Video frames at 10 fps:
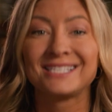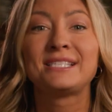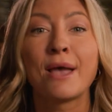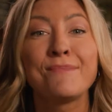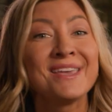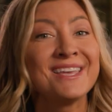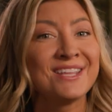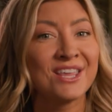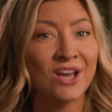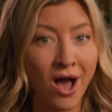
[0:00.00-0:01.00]
Stepping
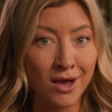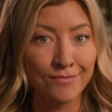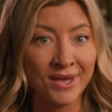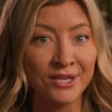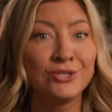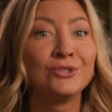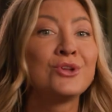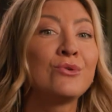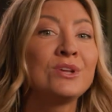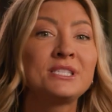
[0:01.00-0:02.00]
into the cockpit, you'll
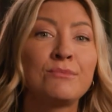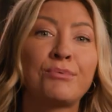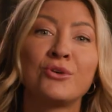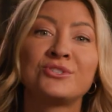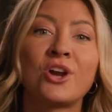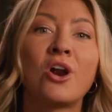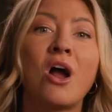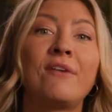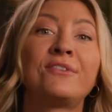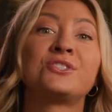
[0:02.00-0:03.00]
notice the ProStar
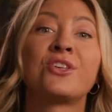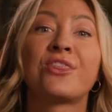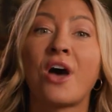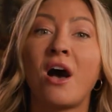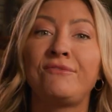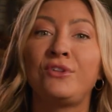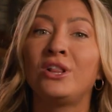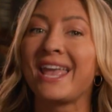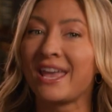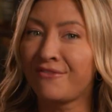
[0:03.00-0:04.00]
offers a thoughtful
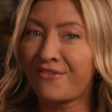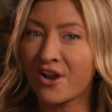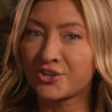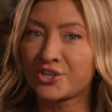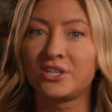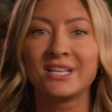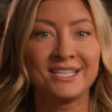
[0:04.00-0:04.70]
and functional